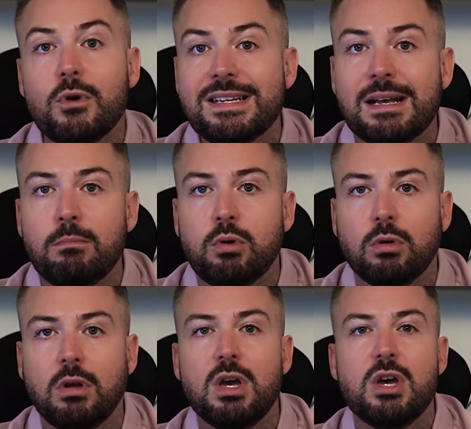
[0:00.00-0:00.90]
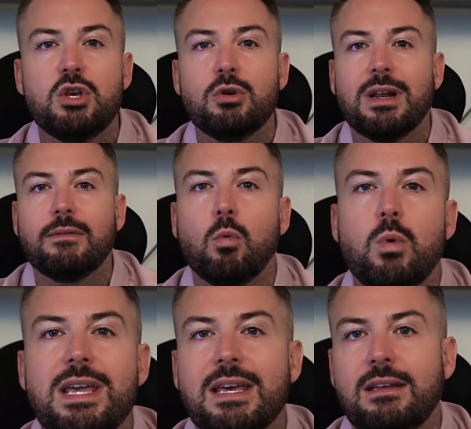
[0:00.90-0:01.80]
example, you could have a
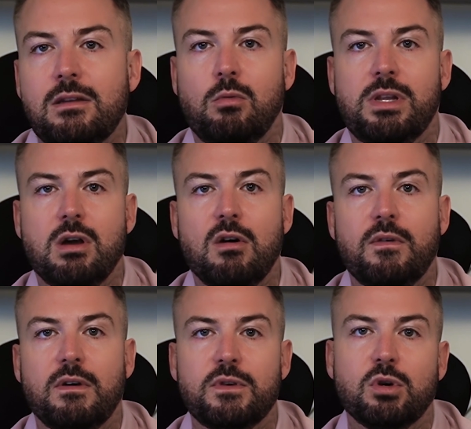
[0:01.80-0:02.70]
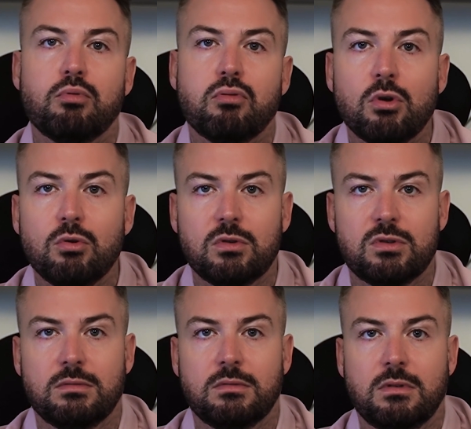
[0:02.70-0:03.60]
weekend only offer for your product,
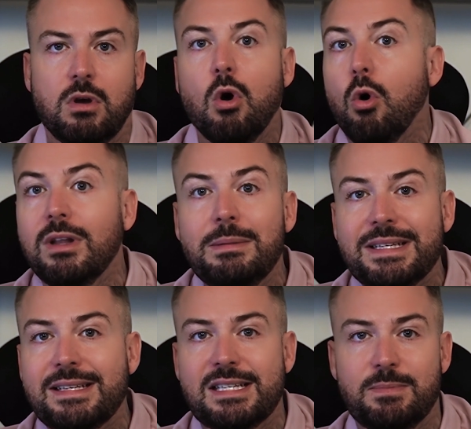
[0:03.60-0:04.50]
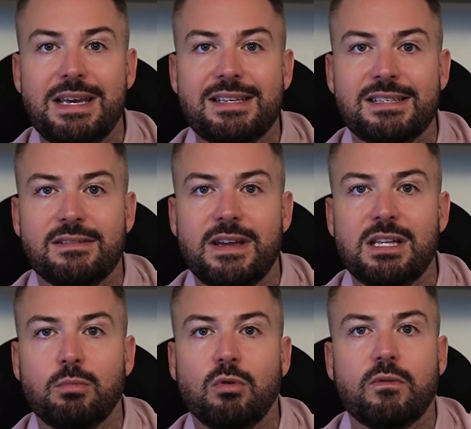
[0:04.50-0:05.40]
or limited spaces
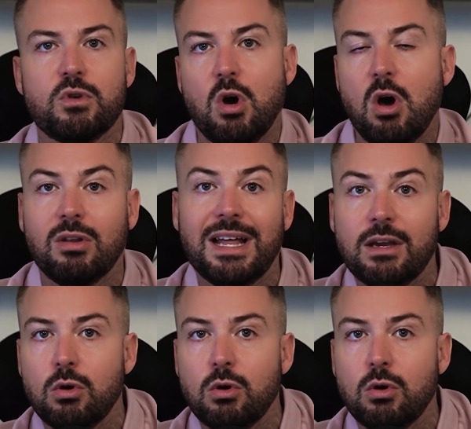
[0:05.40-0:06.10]
available for your online